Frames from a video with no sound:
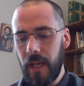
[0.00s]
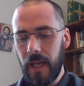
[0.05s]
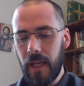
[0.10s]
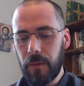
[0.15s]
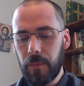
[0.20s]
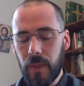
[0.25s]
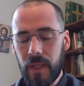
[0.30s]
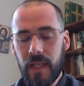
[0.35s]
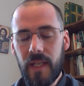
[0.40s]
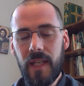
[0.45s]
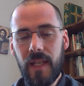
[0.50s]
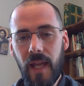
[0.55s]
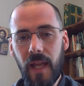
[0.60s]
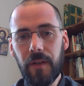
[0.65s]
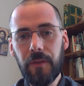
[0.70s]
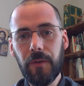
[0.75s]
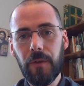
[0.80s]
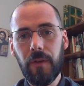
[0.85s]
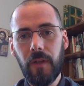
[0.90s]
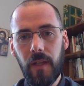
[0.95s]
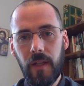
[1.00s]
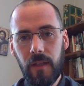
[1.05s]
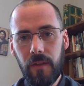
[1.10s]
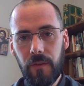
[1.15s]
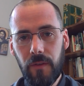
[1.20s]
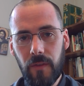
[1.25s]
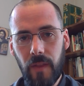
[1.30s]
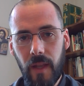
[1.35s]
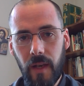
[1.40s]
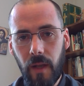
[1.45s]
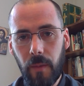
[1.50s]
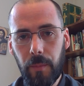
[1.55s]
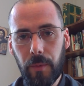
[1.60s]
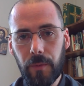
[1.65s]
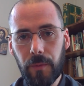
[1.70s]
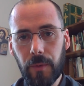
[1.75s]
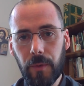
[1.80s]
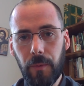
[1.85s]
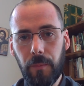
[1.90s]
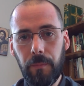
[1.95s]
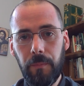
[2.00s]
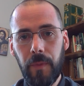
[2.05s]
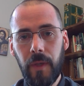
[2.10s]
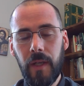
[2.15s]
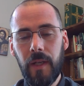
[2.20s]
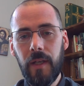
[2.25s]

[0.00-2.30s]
And when he entered into that upper room,